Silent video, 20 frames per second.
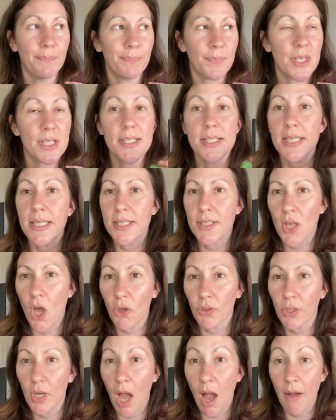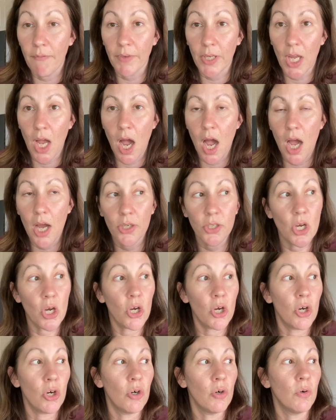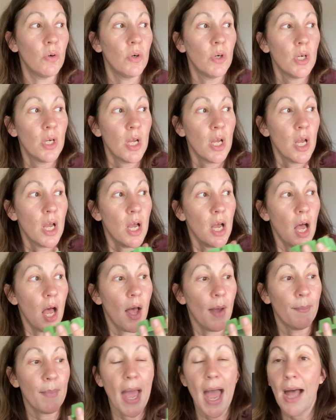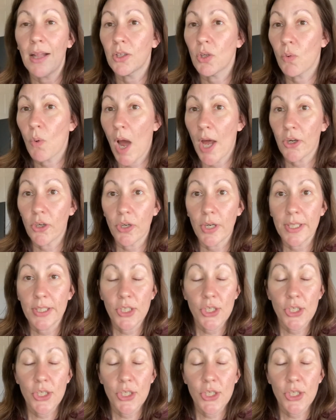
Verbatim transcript: sea salt and avocado, aloe water and